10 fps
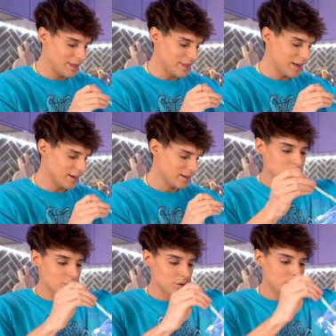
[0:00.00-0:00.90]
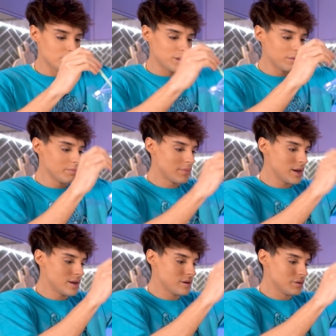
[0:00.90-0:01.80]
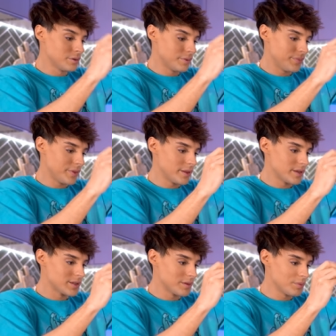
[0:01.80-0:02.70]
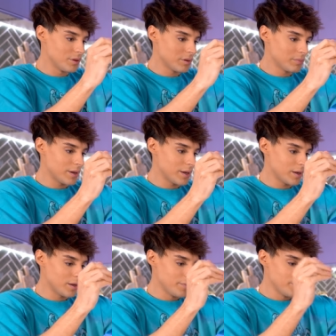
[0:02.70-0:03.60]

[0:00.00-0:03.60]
thick, so we're gonna put the mayo in the Ziploc bag.